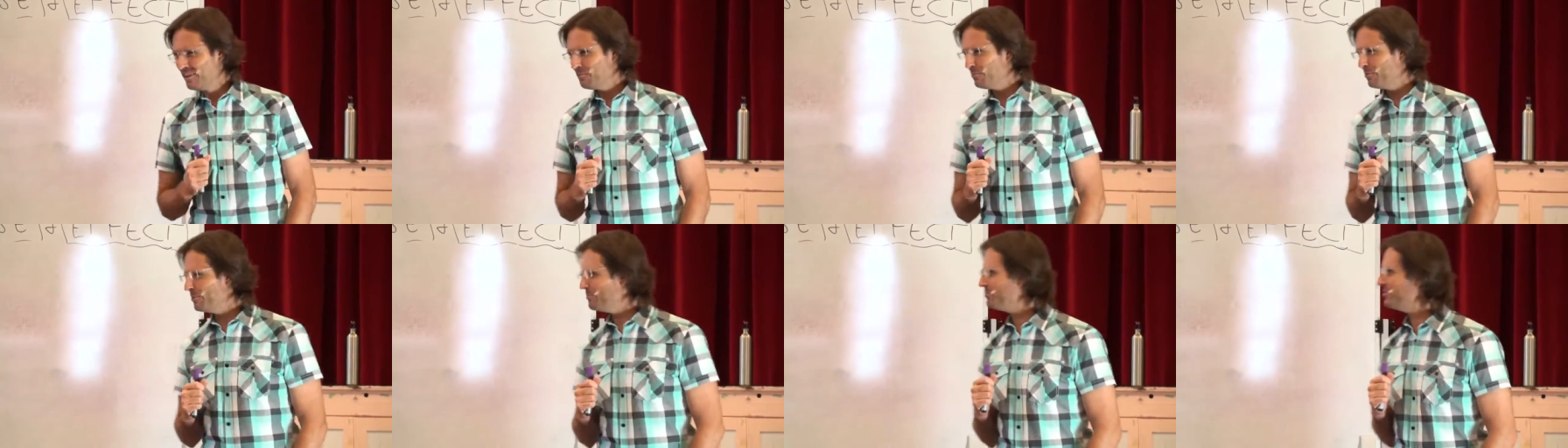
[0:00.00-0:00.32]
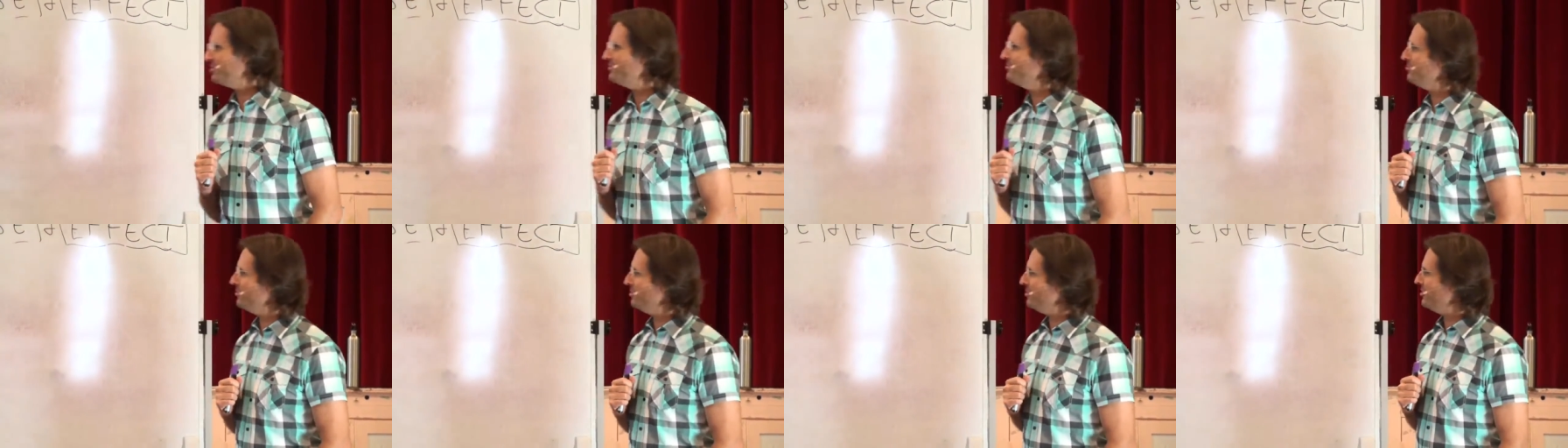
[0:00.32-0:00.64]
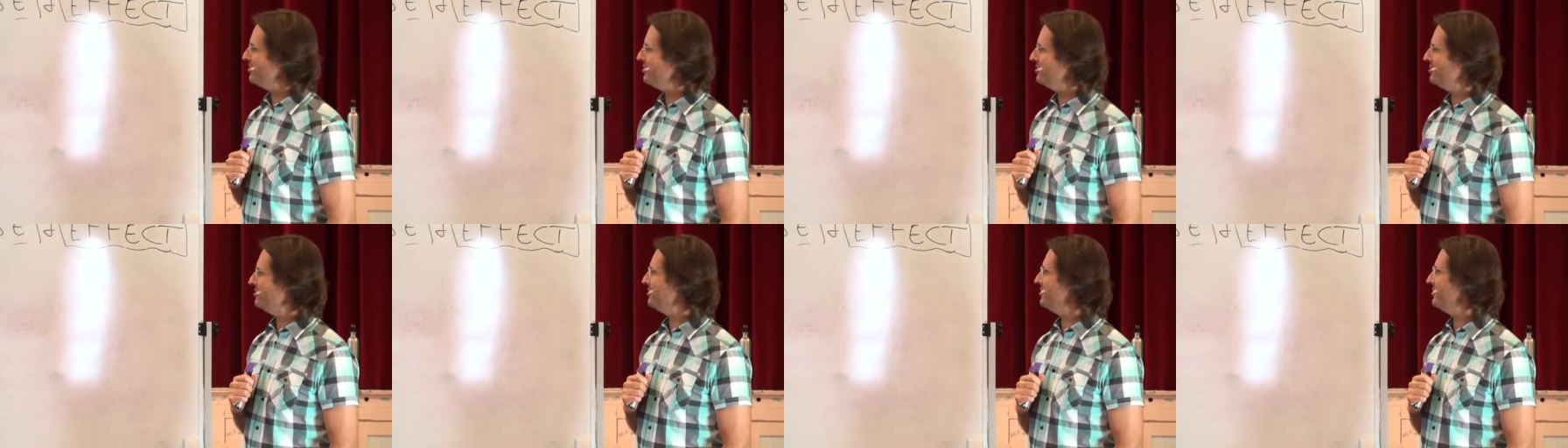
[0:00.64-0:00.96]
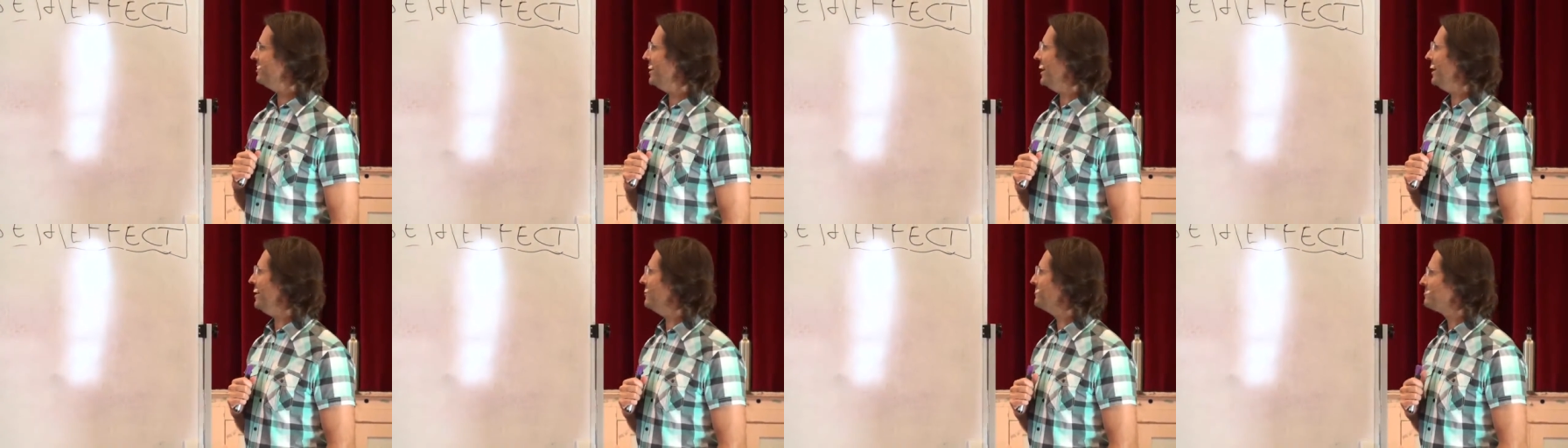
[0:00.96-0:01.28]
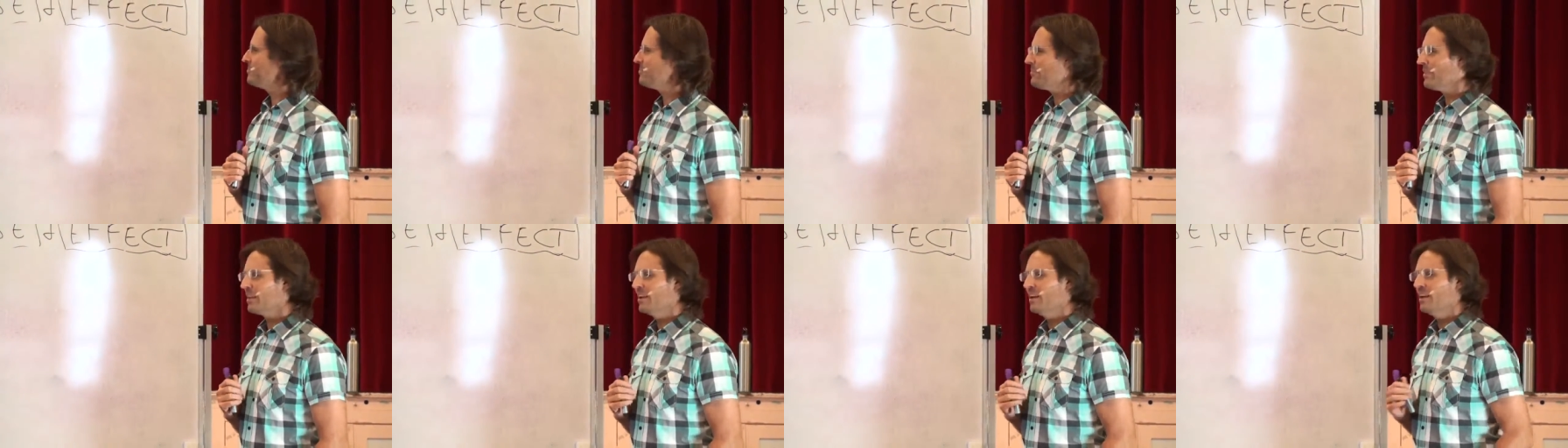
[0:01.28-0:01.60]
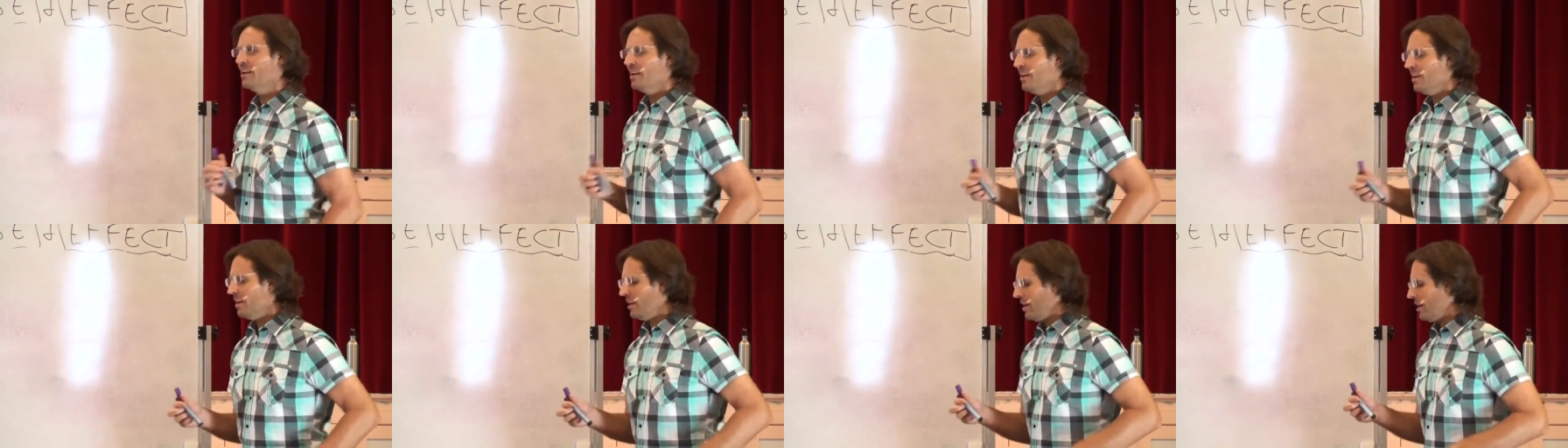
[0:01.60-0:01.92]
would prefer to do that.
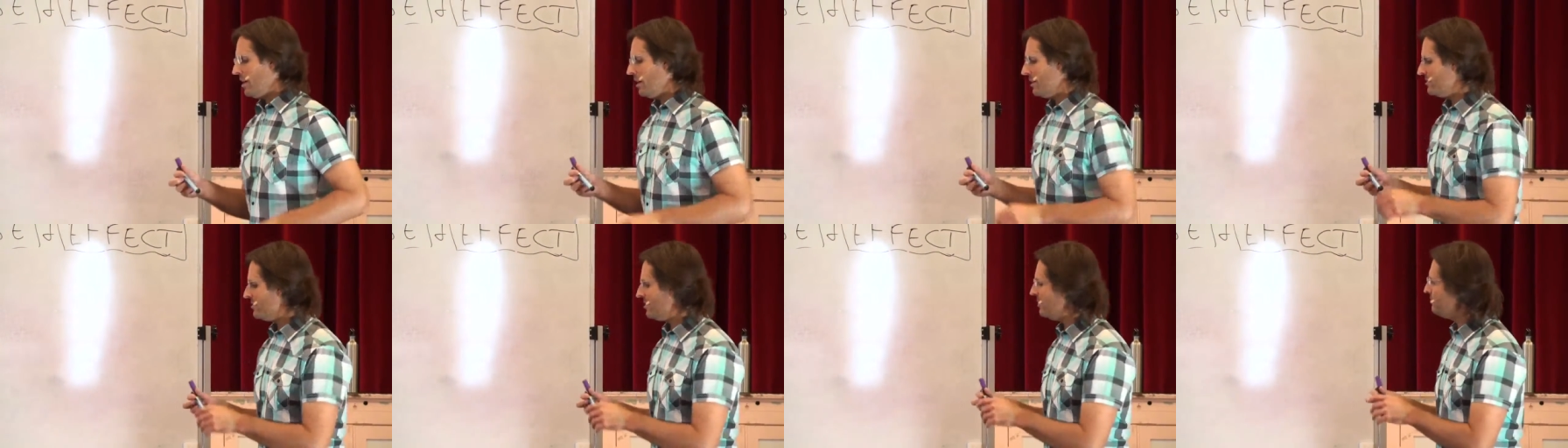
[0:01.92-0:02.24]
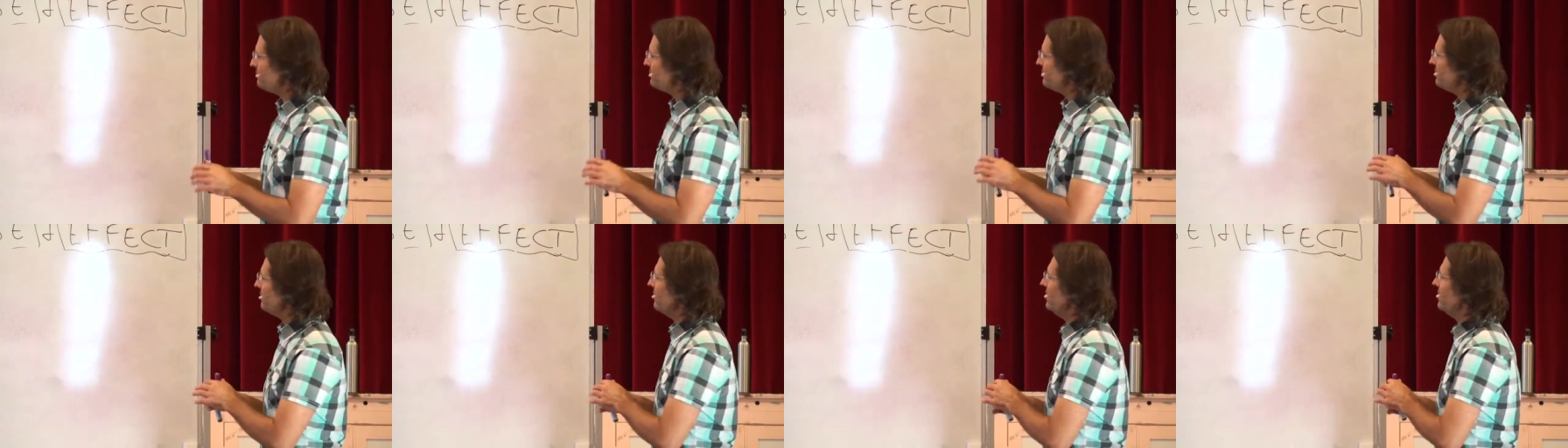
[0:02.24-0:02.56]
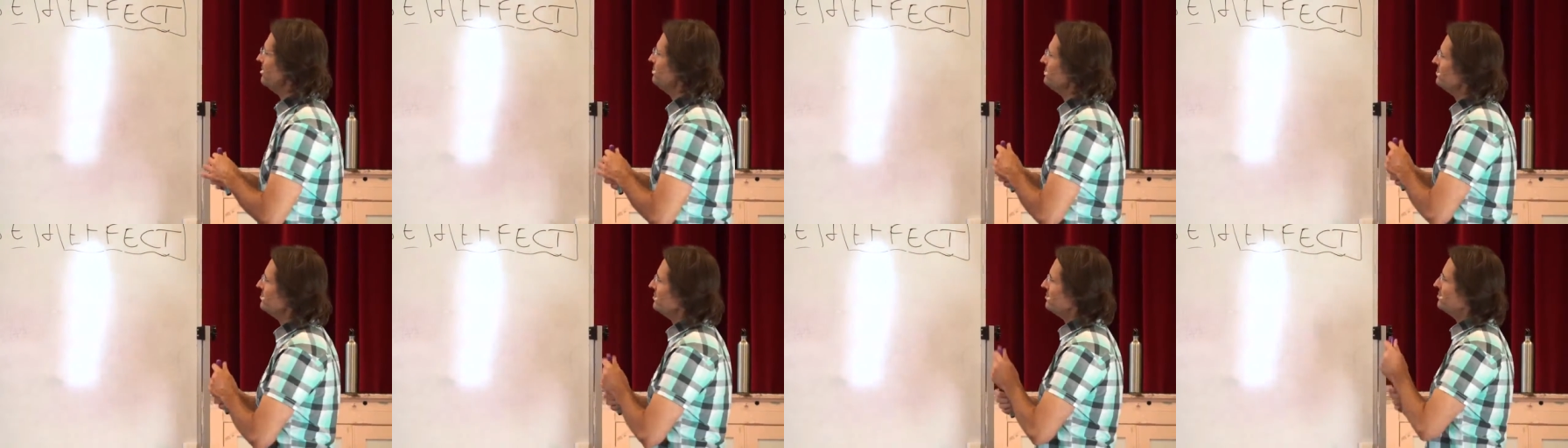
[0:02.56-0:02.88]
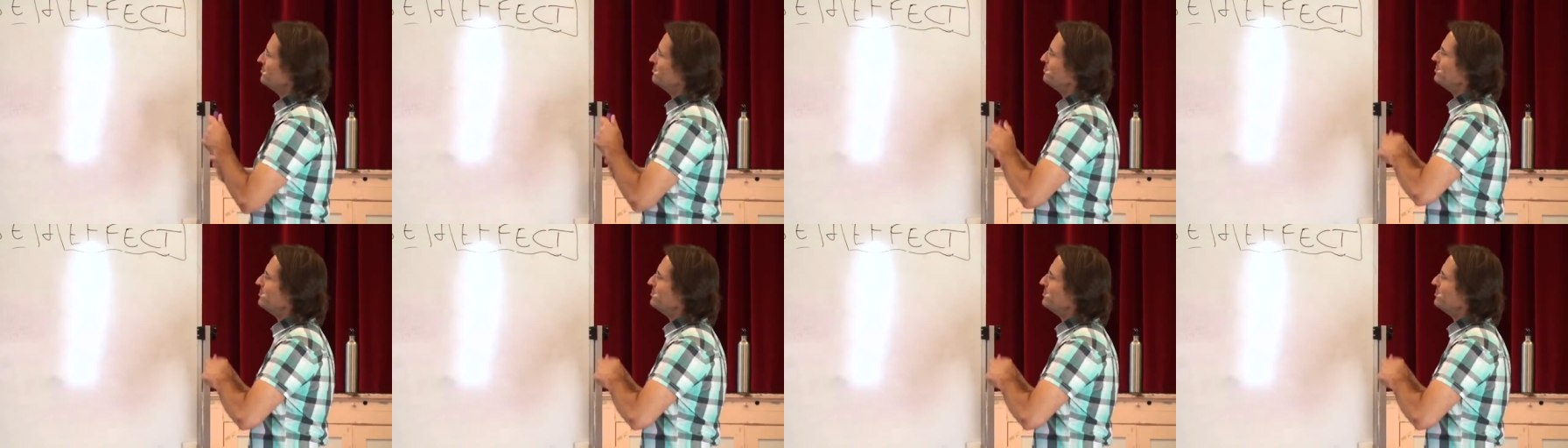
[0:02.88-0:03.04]
Sometimes it's